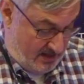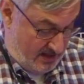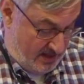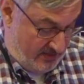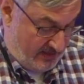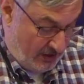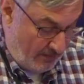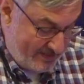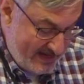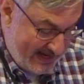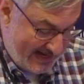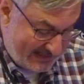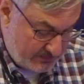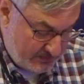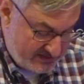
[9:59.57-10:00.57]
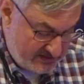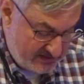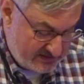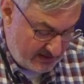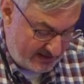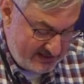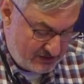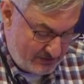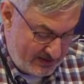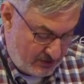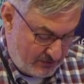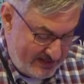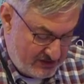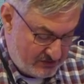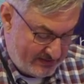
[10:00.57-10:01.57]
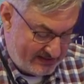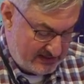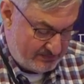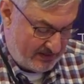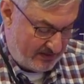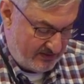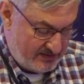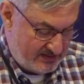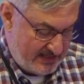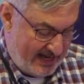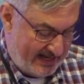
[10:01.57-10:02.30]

The Lobbying Act was designed to increase transparency and